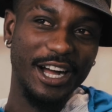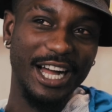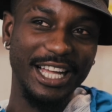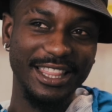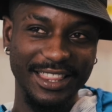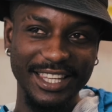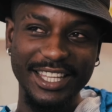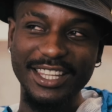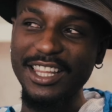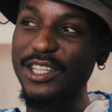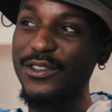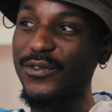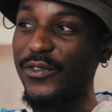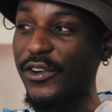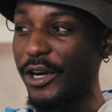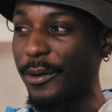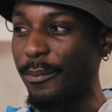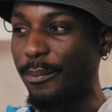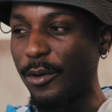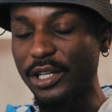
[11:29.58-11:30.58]
I think that's
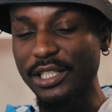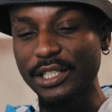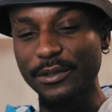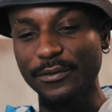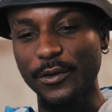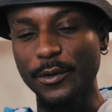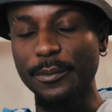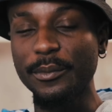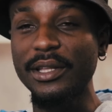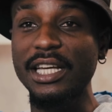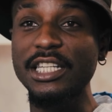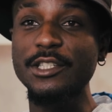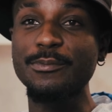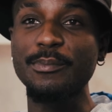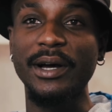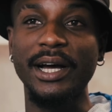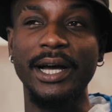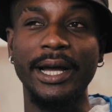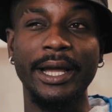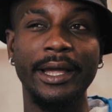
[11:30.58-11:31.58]
very important for me. That's
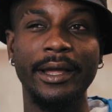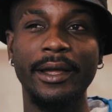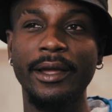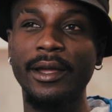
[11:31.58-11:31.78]
my